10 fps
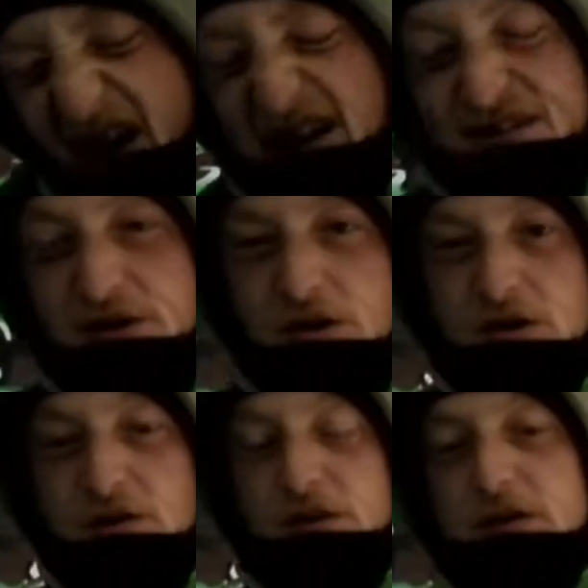I haven't
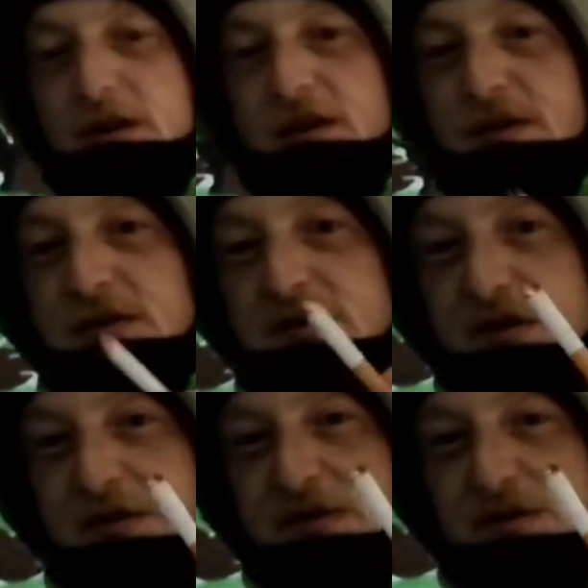long woke up, I just
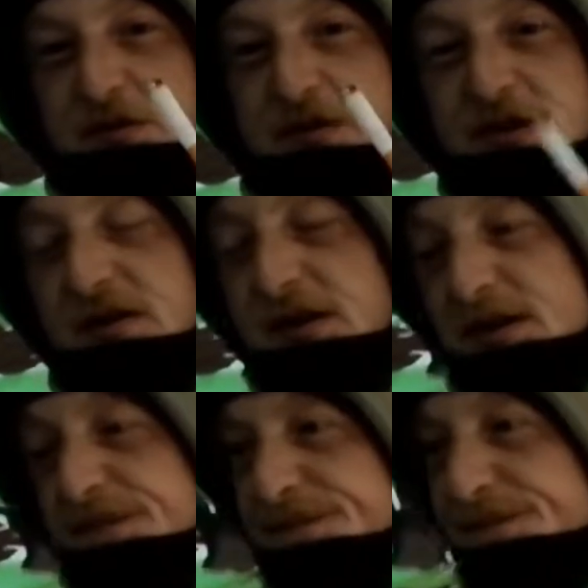got a normal cigarette.